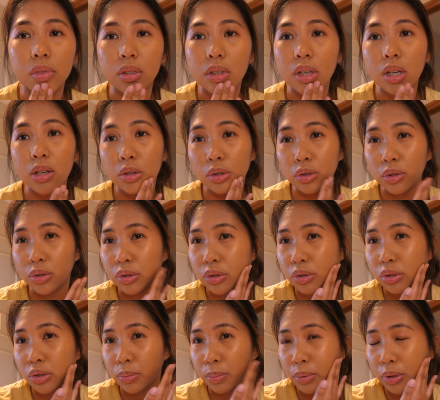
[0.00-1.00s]
I look
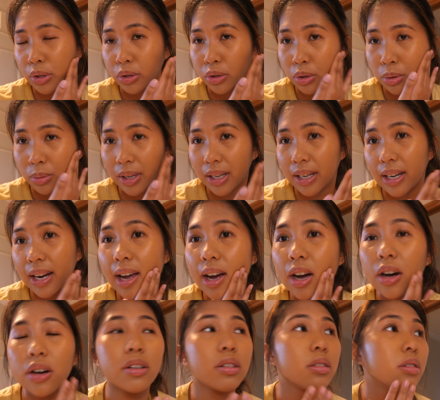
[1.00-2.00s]
super dewy
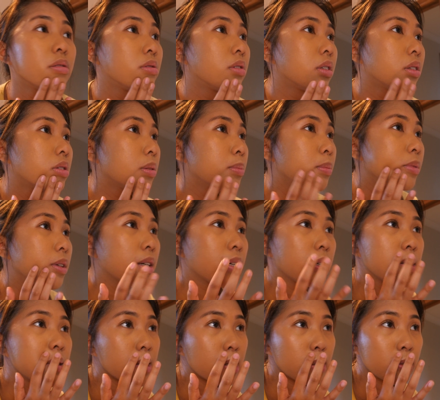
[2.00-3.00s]
now
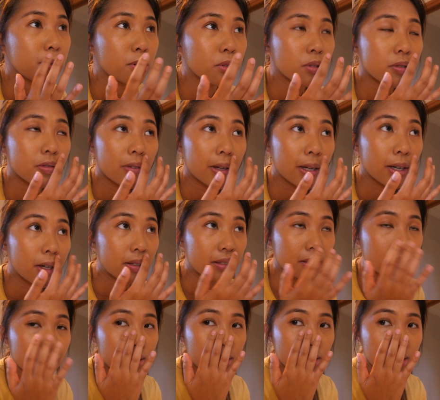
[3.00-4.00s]
because I used
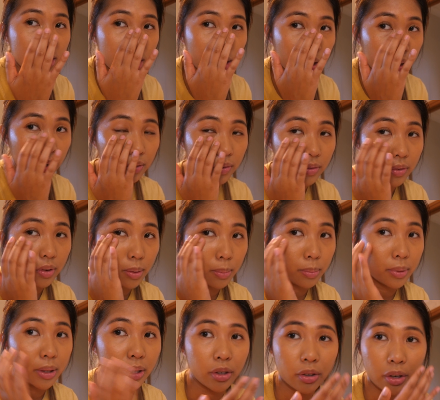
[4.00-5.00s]
fingers instead of a
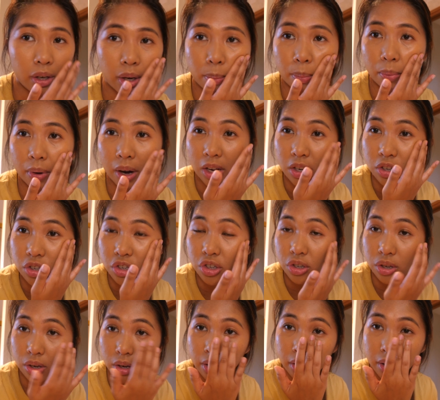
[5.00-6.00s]
blender and a
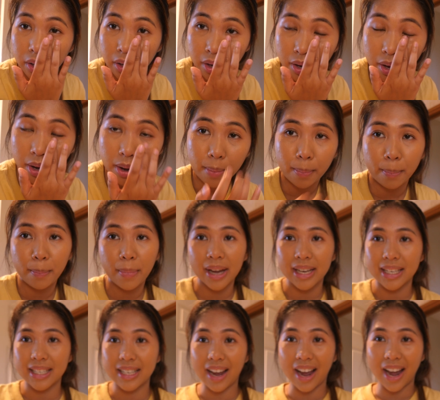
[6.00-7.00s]
brush.
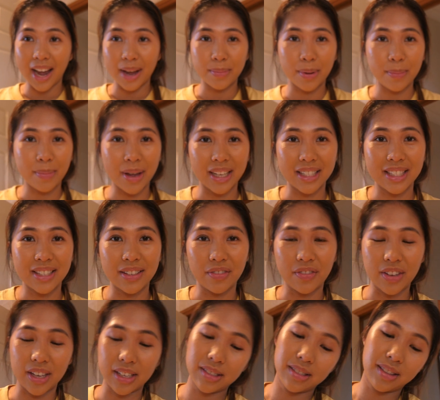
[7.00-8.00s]
But I'm about to
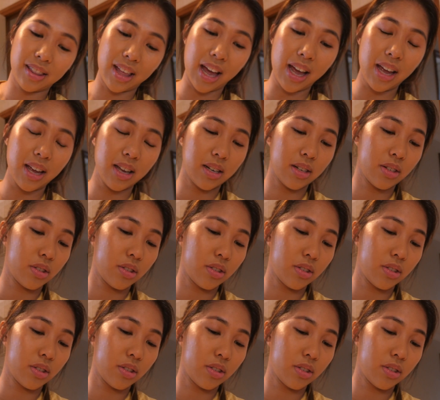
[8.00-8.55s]
fix that.